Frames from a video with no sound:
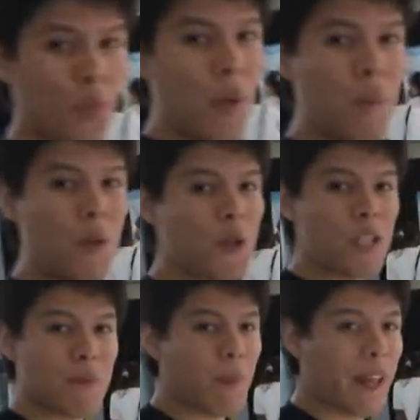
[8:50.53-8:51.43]
we move to
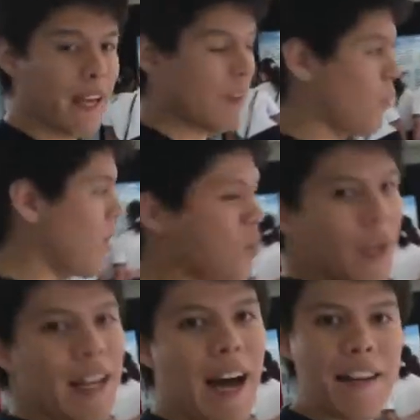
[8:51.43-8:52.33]
explain
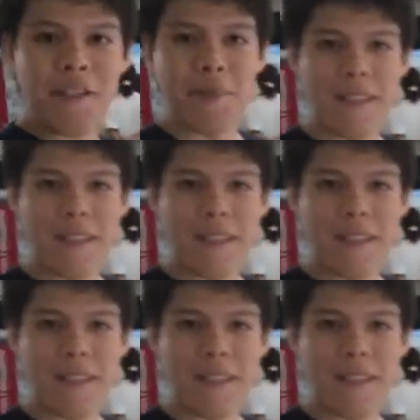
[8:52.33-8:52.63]
what iGEM